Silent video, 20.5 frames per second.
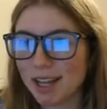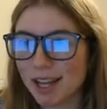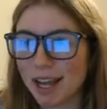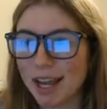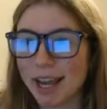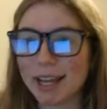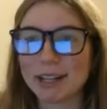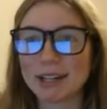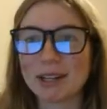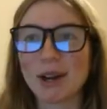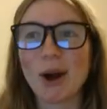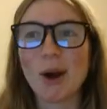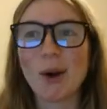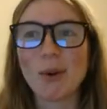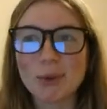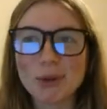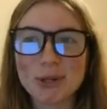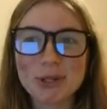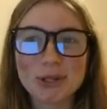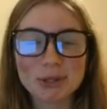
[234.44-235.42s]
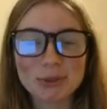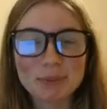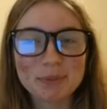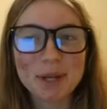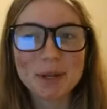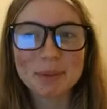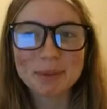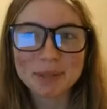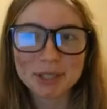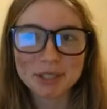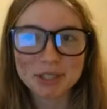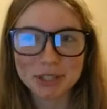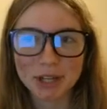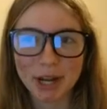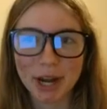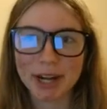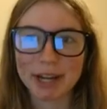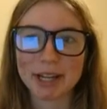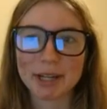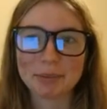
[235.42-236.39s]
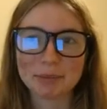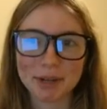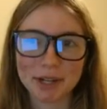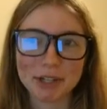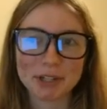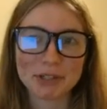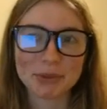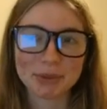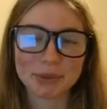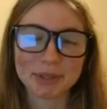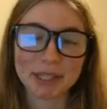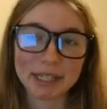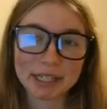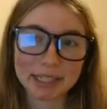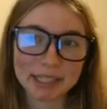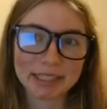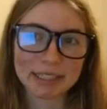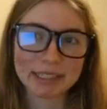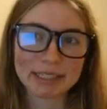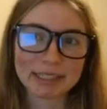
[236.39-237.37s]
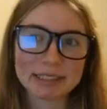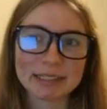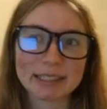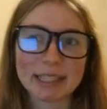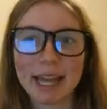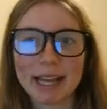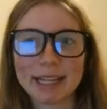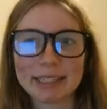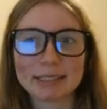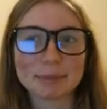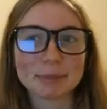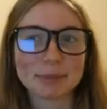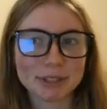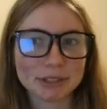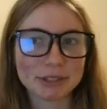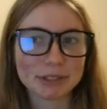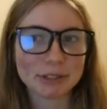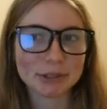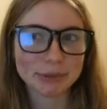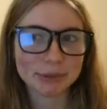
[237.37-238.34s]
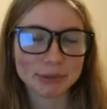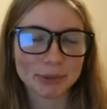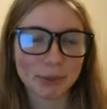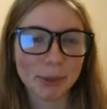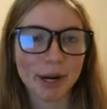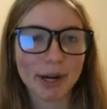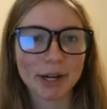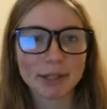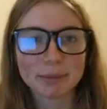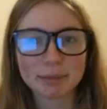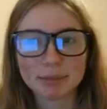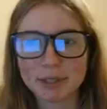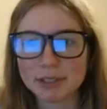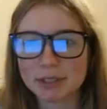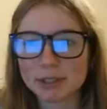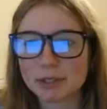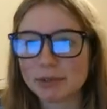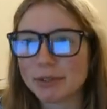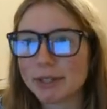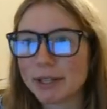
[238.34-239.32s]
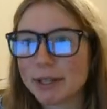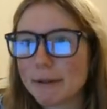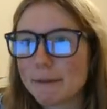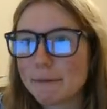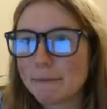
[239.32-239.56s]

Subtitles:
And we should be able to check and make sure that it is x plus 2 squared plus 3.